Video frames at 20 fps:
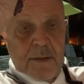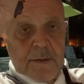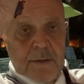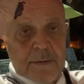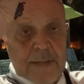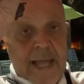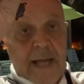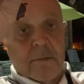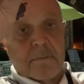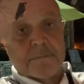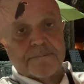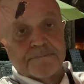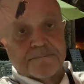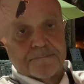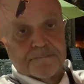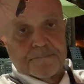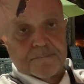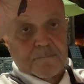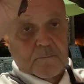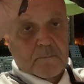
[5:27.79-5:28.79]
Now,
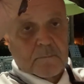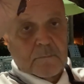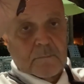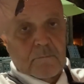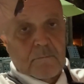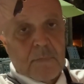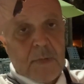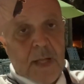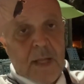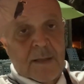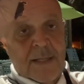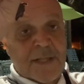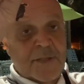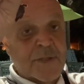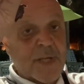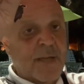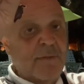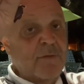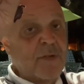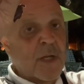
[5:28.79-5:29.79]
let's
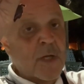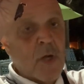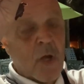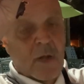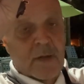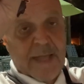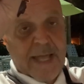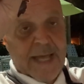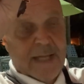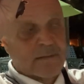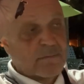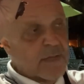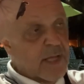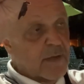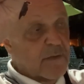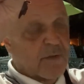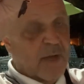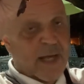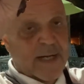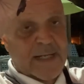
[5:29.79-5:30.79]
say you've done all that and
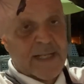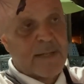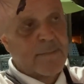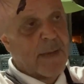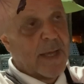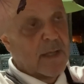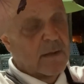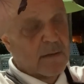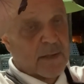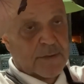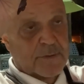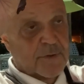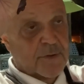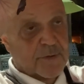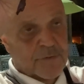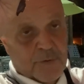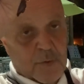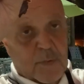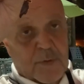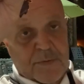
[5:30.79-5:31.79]
you've got an email and you're
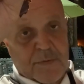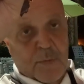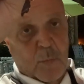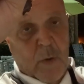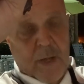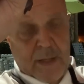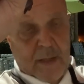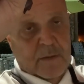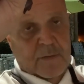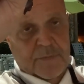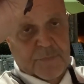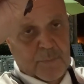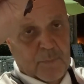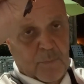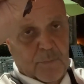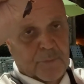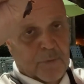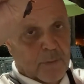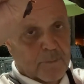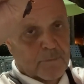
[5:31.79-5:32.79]
doing the wells
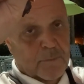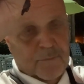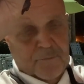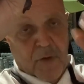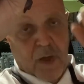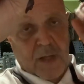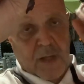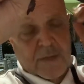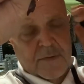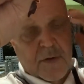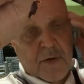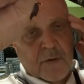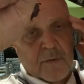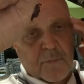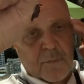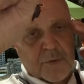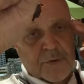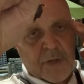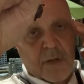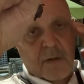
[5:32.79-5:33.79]
from following their
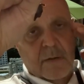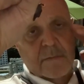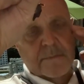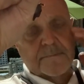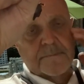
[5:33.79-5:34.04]
result.